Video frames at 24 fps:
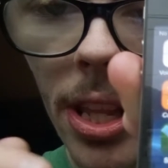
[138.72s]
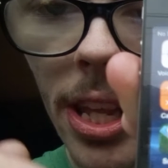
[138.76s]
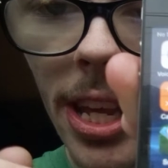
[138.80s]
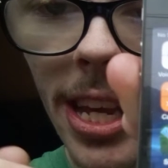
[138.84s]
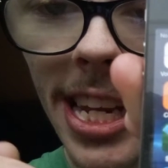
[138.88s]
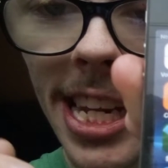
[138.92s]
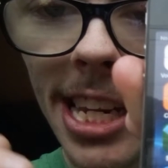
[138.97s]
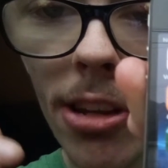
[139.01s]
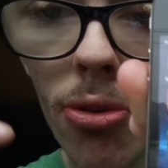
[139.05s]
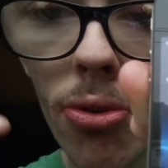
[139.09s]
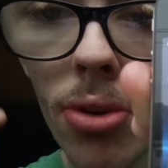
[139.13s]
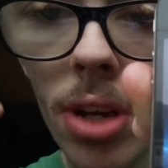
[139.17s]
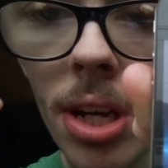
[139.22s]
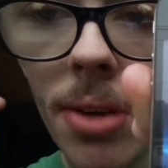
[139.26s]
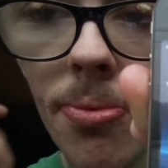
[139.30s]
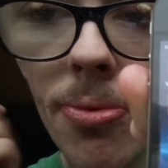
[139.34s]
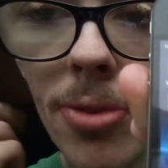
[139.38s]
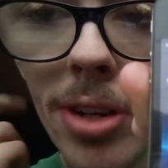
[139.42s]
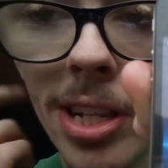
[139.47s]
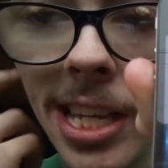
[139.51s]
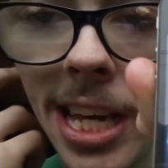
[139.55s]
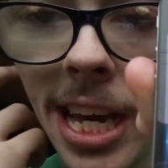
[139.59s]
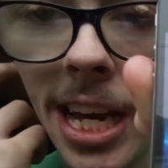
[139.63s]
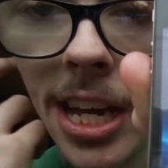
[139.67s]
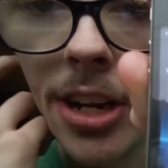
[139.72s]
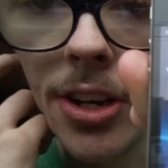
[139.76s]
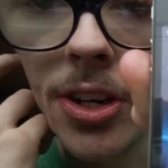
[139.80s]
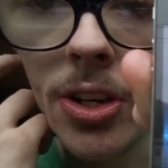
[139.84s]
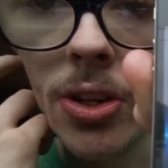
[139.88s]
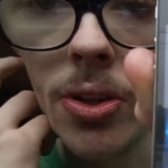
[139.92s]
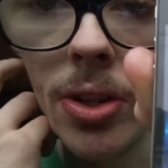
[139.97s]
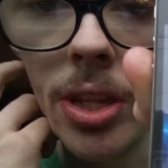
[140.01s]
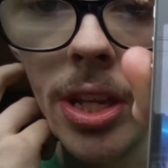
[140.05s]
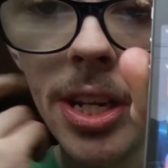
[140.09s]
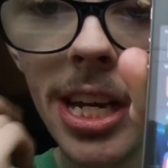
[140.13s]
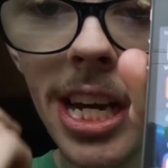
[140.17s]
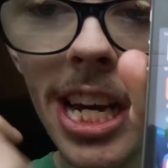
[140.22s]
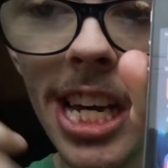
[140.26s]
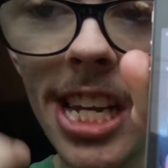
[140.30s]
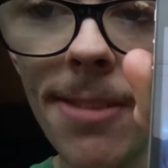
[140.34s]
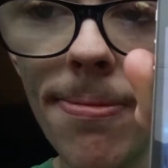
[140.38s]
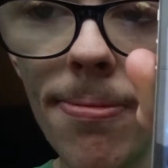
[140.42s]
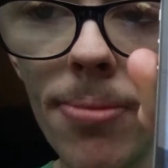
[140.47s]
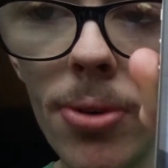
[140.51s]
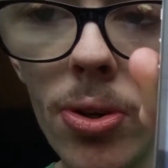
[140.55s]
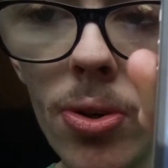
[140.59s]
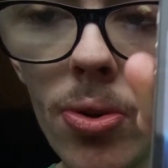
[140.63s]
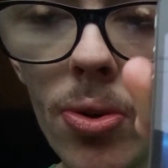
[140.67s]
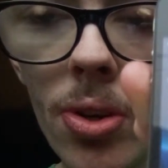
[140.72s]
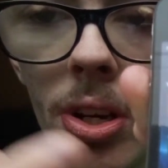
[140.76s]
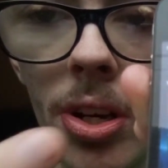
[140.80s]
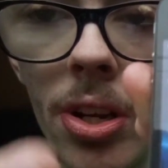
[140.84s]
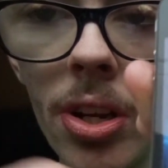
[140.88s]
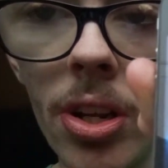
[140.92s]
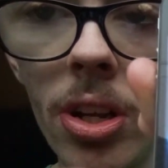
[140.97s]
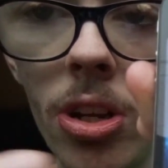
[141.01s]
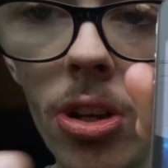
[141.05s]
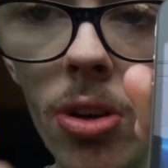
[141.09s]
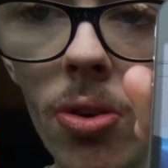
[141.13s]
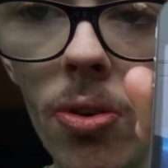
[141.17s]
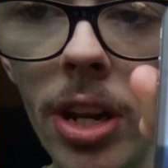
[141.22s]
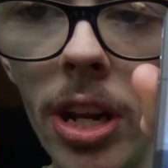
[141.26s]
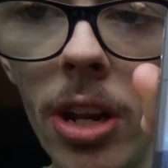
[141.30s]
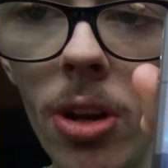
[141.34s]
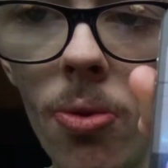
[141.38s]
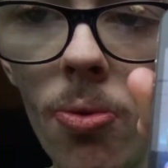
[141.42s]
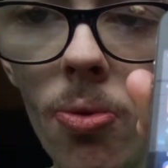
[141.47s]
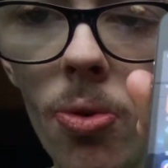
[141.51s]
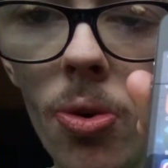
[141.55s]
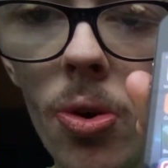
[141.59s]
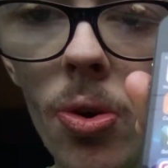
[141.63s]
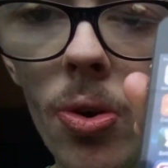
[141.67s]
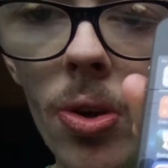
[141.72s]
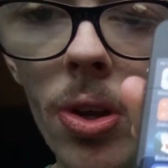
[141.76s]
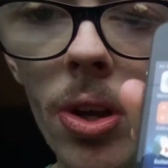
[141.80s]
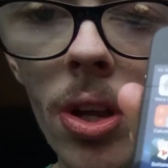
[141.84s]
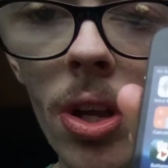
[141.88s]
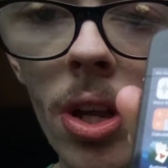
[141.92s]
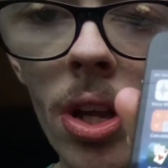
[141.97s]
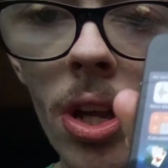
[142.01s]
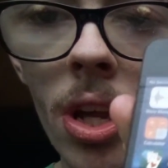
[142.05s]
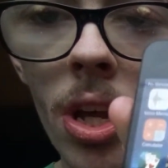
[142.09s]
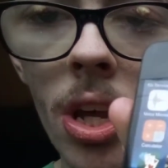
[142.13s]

the Instagram was added to the dashboard on here. I didn't really.